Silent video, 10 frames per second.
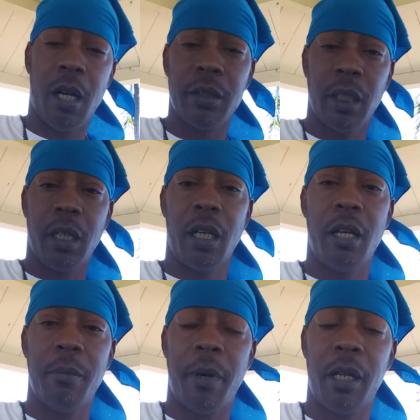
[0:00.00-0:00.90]
cards are
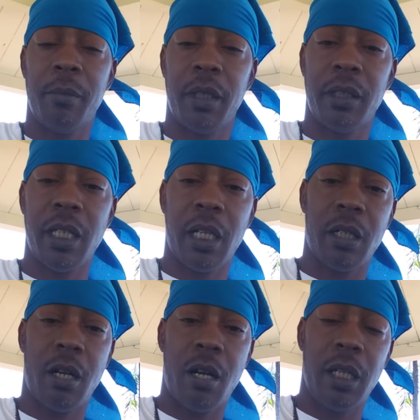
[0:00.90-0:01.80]
cut. Bottom of the deck
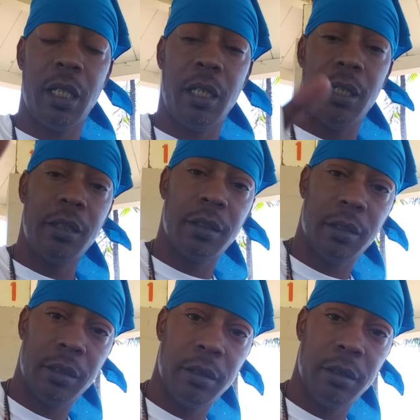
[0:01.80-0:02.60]
card is...